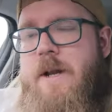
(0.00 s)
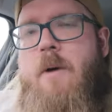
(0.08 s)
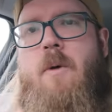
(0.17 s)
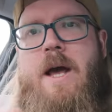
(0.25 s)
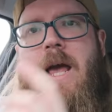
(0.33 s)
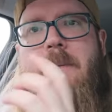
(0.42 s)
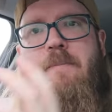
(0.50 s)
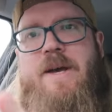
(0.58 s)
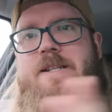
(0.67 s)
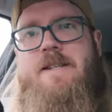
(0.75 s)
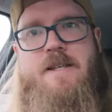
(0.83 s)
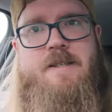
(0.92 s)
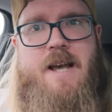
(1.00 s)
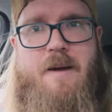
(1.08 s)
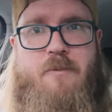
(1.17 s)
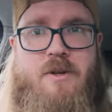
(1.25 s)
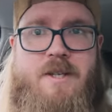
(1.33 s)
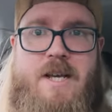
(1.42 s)
Now, why I picked these
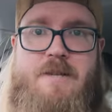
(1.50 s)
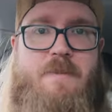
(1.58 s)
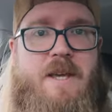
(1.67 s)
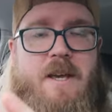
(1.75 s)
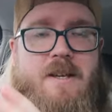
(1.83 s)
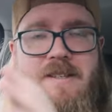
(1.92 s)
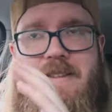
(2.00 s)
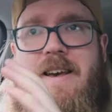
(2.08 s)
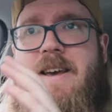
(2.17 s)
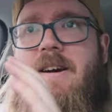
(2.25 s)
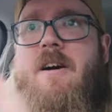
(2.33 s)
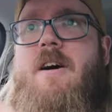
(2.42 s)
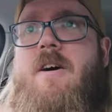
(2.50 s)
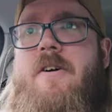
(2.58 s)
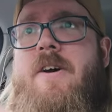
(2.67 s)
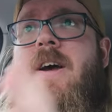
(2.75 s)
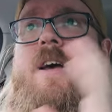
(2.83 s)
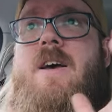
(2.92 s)
cameras is because they
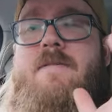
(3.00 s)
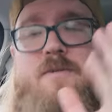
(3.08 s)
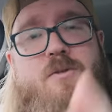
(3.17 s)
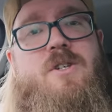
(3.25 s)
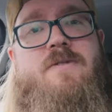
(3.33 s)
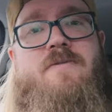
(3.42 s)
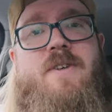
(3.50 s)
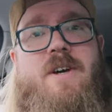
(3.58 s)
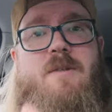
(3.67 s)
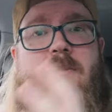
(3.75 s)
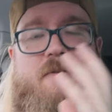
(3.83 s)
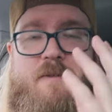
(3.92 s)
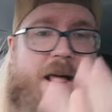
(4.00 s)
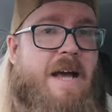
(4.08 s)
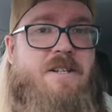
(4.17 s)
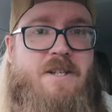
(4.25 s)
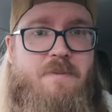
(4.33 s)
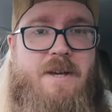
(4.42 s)
are Fujifilm
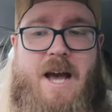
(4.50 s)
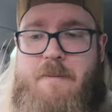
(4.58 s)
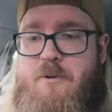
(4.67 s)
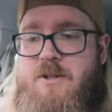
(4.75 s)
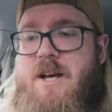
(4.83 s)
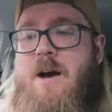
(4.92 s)
flagship cameras.